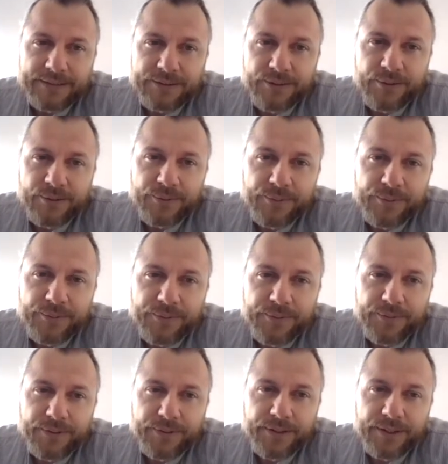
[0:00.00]
So
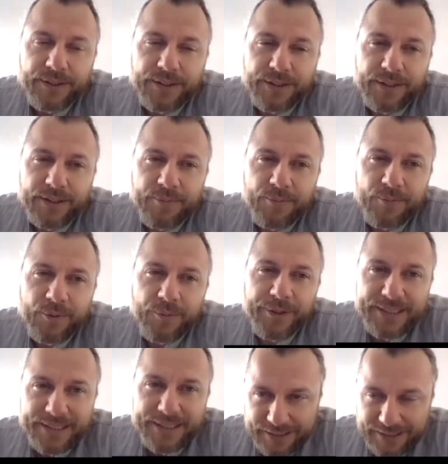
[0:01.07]
what we
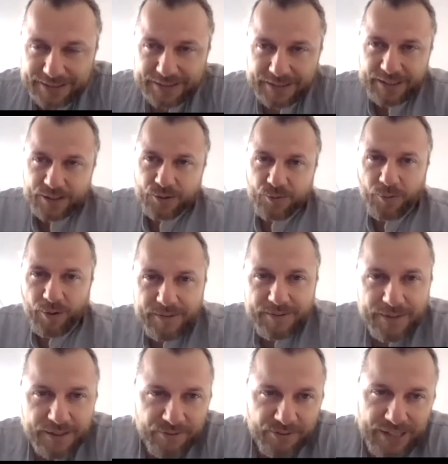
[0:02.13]
did is a
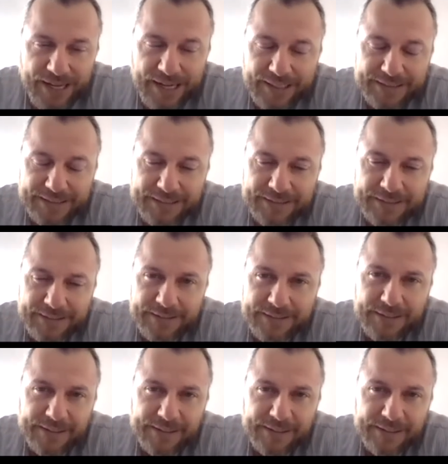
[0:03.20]
qualitative analysis.